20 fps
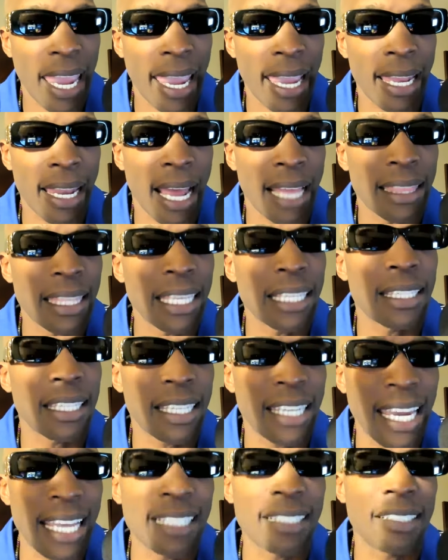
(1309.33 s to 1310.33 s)
And I think
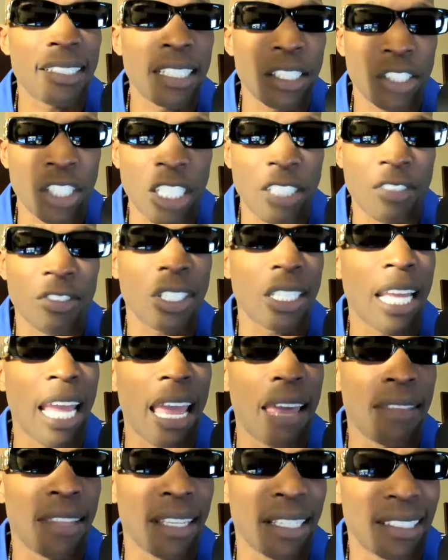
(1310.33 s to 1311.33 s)
the Kansas City Chiefs are going
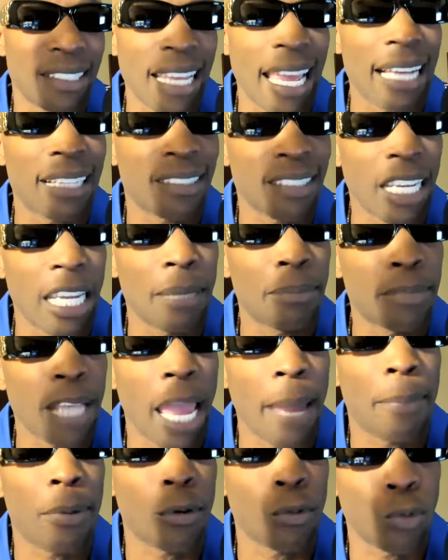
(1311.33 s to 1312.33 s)
to have the exact same
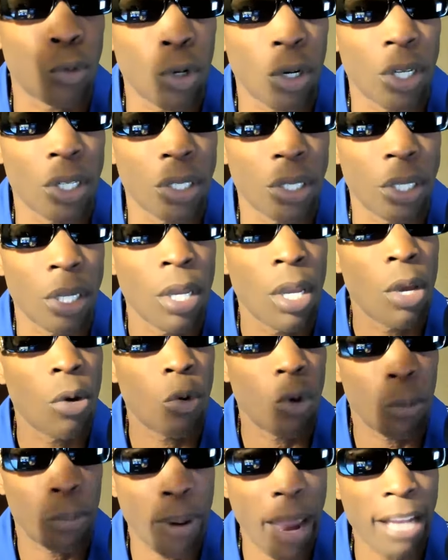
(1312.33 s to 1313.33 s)
type of run
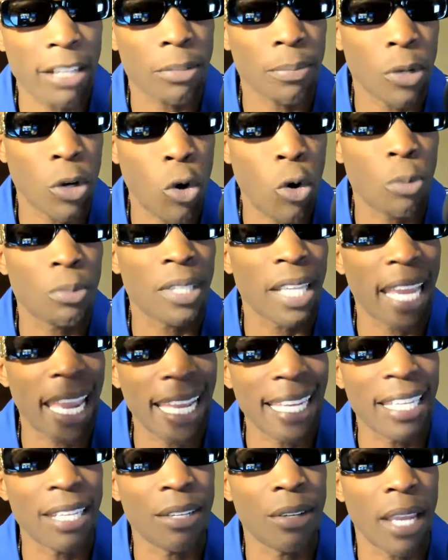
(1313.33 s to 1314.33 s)
with Patrick Mahomes and
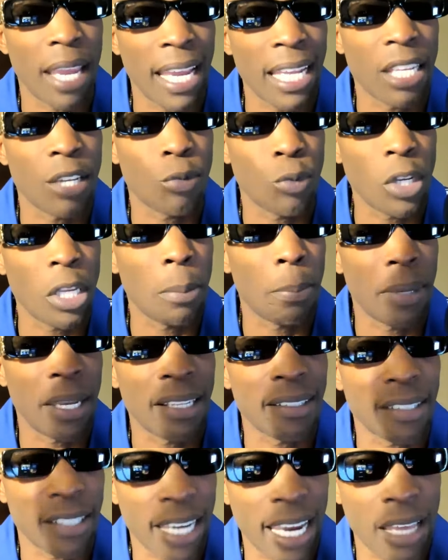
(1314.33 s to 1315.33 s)
Andy Andy Reid
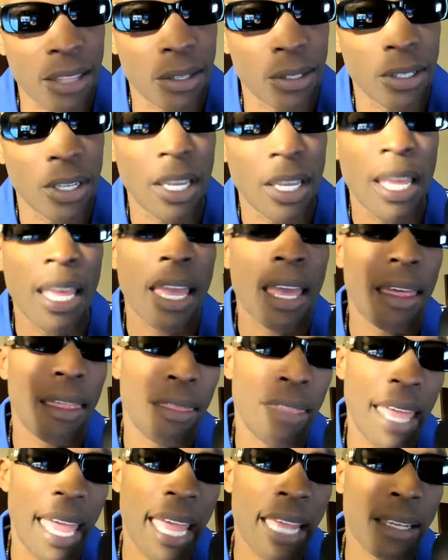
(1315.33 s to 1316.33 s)
being together
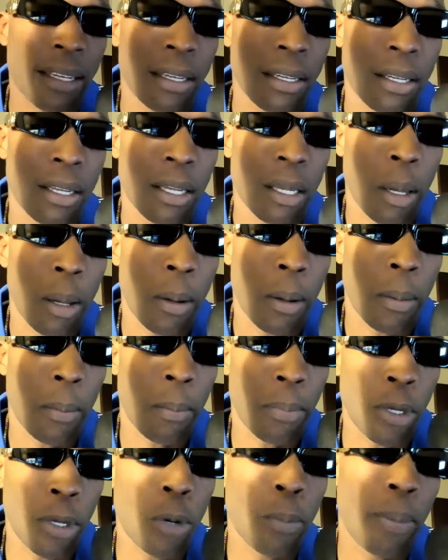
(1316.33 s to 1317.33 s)
that
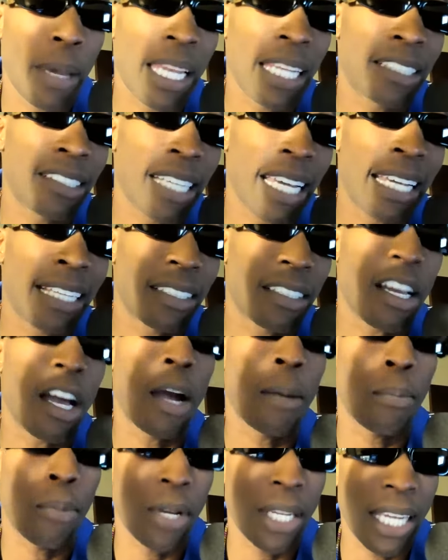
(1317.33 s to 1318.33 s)
Bill Belichick and
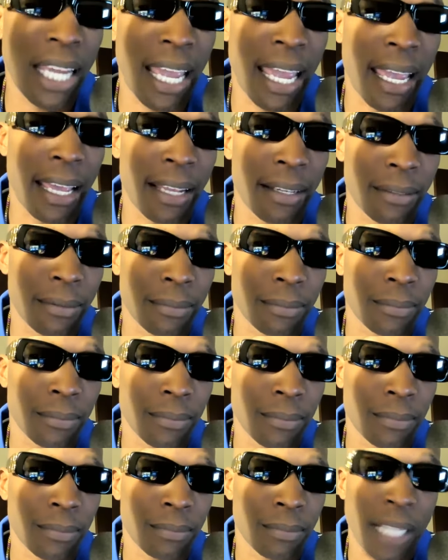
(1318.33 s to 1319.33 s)
Tom Brady had.
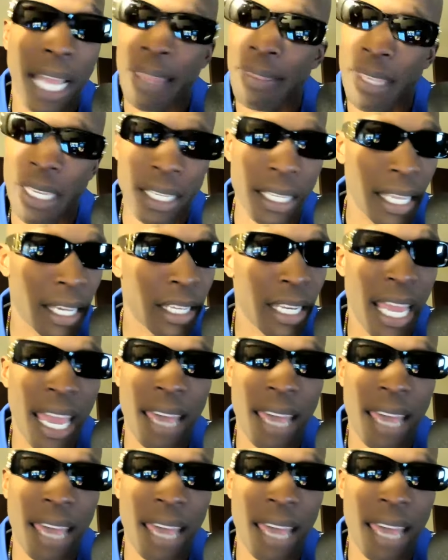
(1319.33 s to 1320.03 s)
I think they're